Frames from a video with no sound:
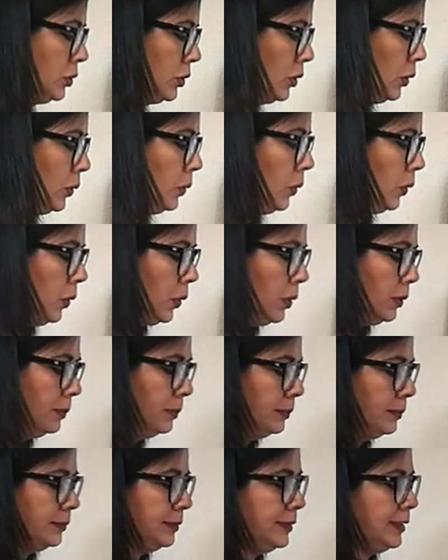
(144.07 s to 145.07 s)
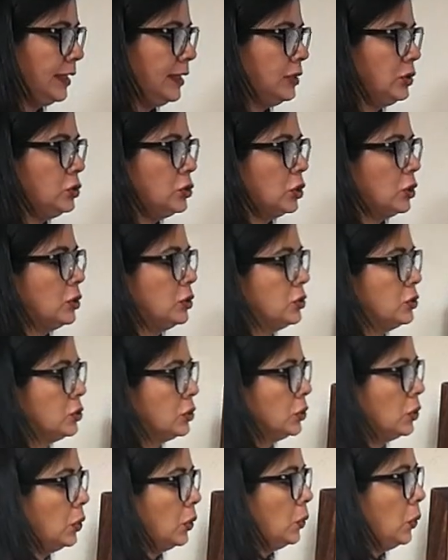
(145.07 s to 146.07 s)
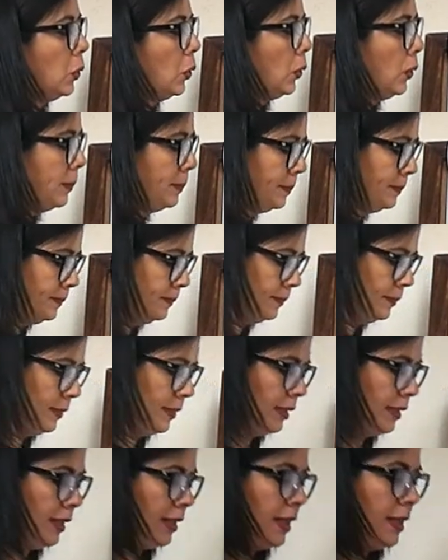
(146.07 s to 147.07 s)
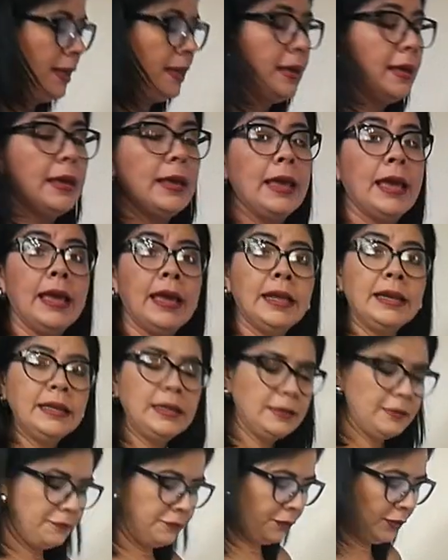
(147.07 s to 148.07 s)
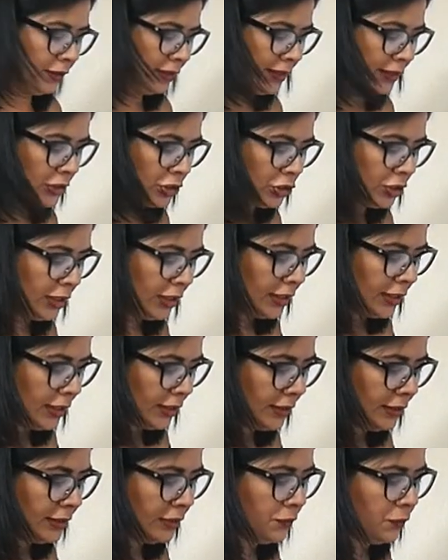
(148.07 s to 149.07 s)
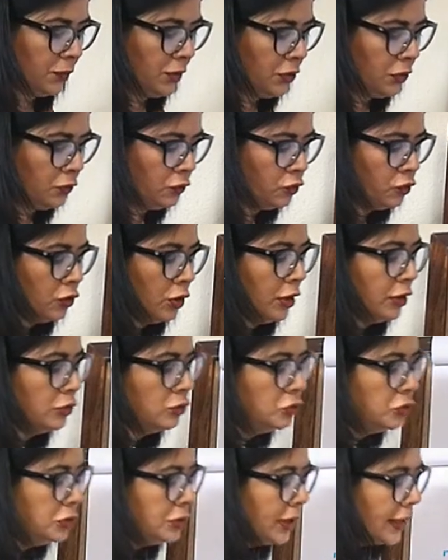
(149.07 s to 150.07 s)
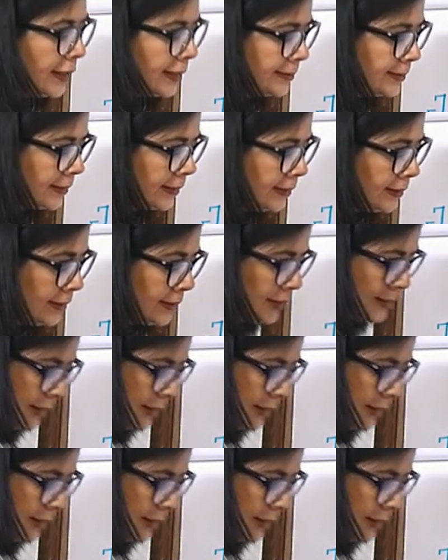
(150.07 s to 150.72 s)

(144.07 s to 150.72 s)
go home, they don't go home. And for he, she, it, we use doesn't.